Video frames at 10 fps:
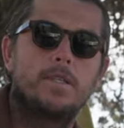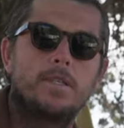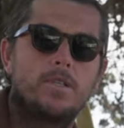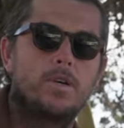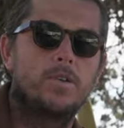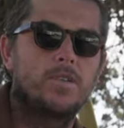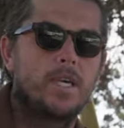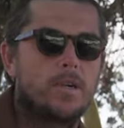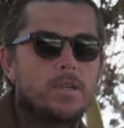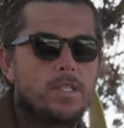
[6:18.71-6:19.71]
So it's
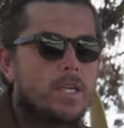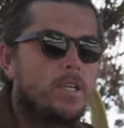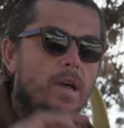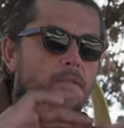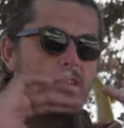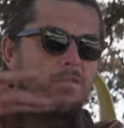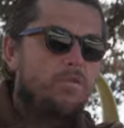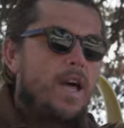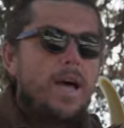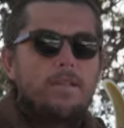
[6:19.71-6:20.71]
like all of a sudden you have this
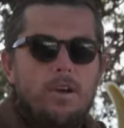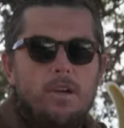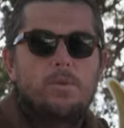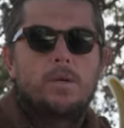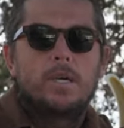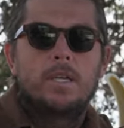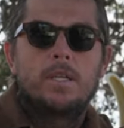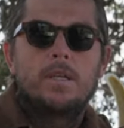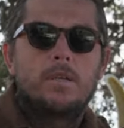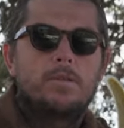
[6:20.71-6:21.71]
flat longboard
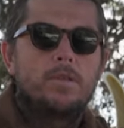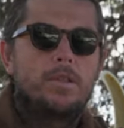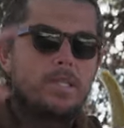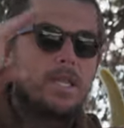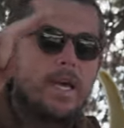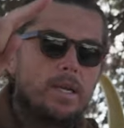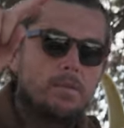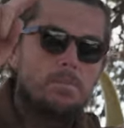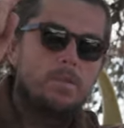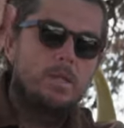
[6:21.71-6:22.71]
with this, like,
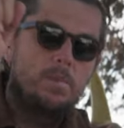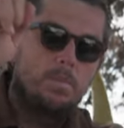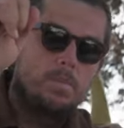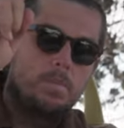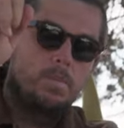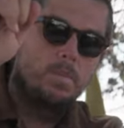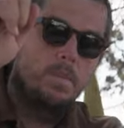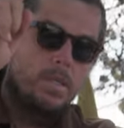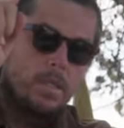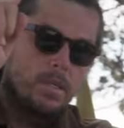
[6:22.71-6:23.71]
really
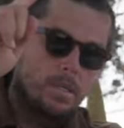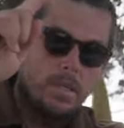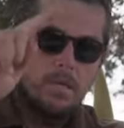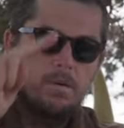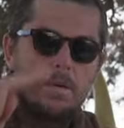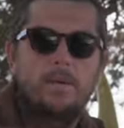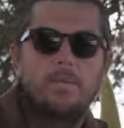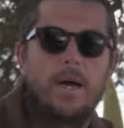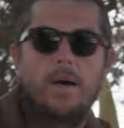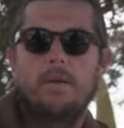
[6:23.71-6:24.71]

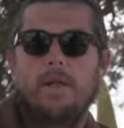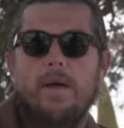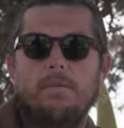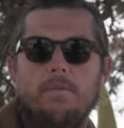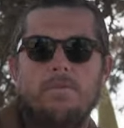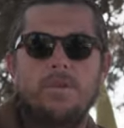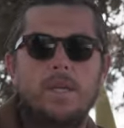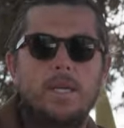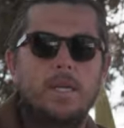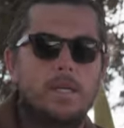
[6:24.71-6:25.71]
incredible outline of a
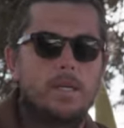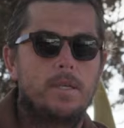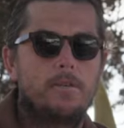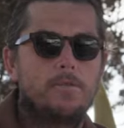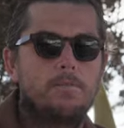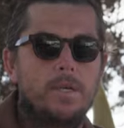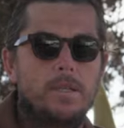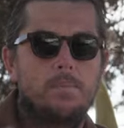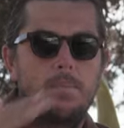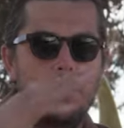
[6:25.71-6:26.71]
fin, but
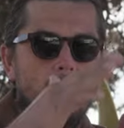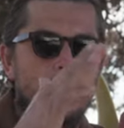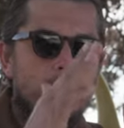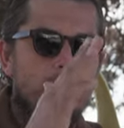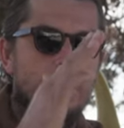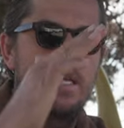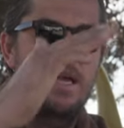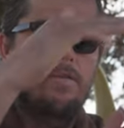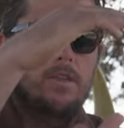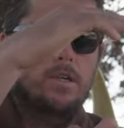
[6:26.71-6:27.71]
the board just doesn't
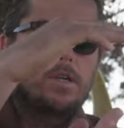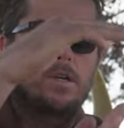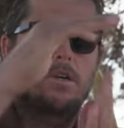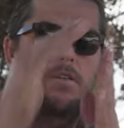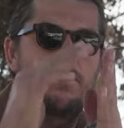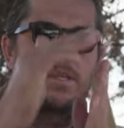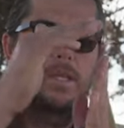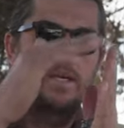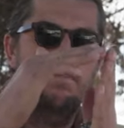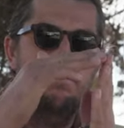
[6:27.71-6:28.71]
have the curve to,
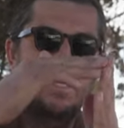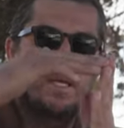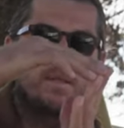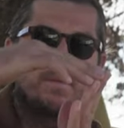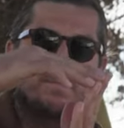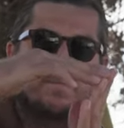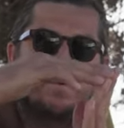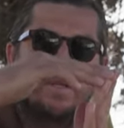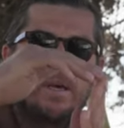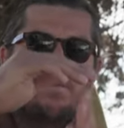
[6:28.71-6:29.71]
like, meet
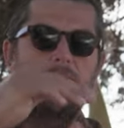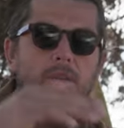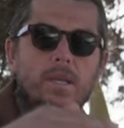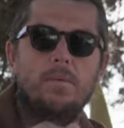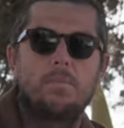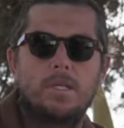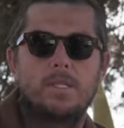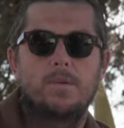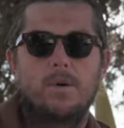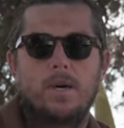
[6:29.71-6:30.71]
where that fin meets
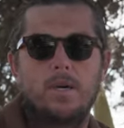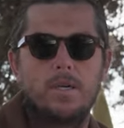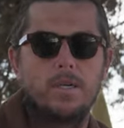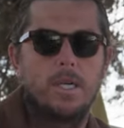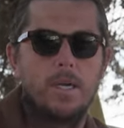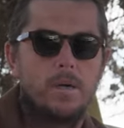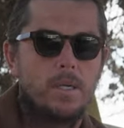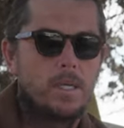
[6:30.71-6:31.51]
the water, you know?